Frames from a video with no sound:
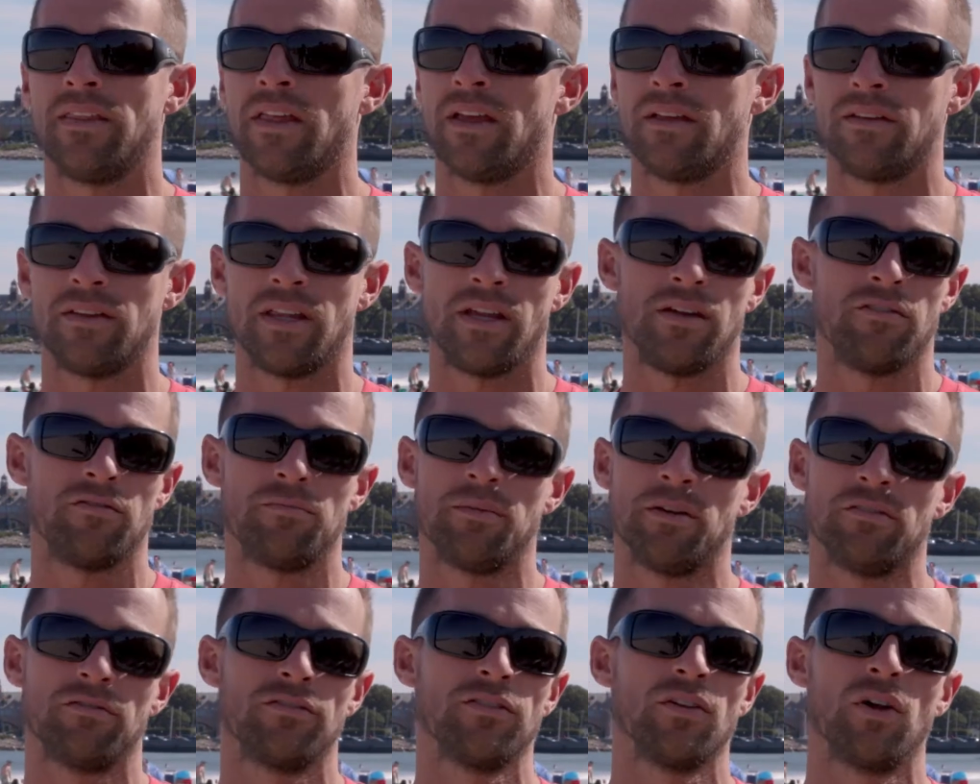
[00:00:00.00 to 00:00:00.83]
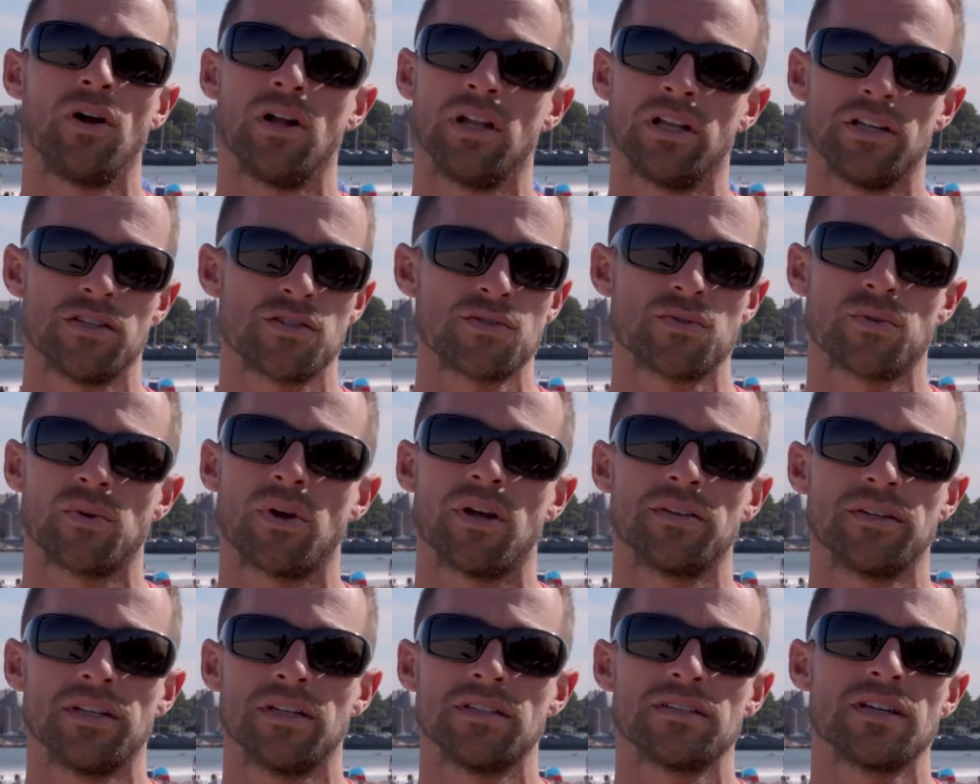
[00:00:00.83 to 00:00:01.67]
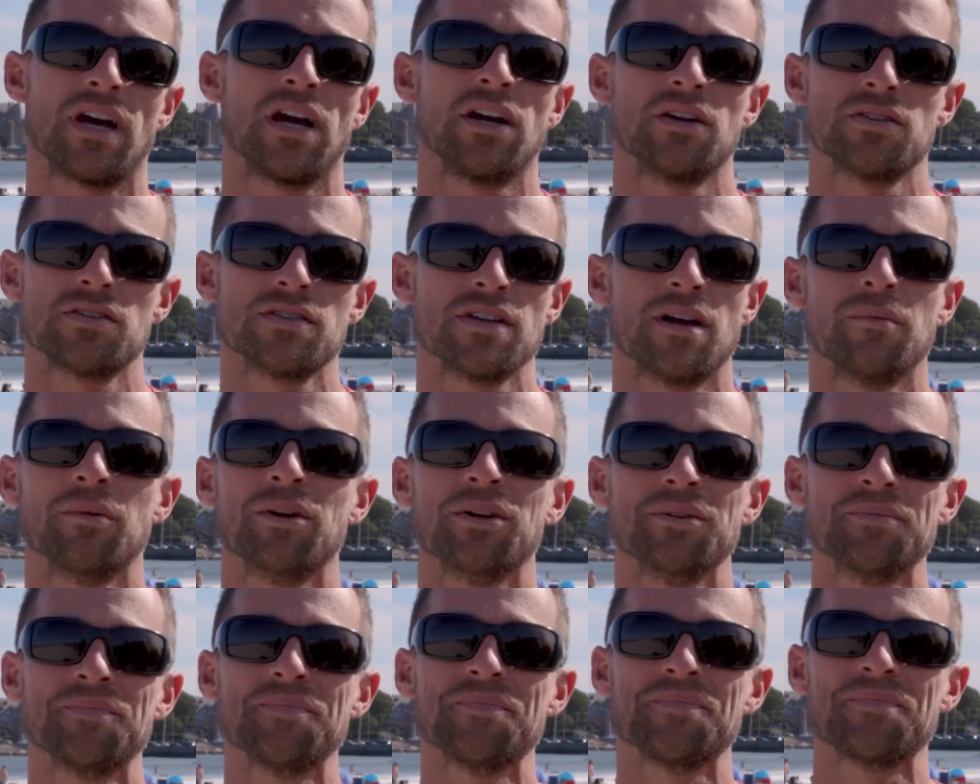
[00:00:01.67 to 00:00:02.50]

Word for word: they, they've been flawless throughout the entire summer.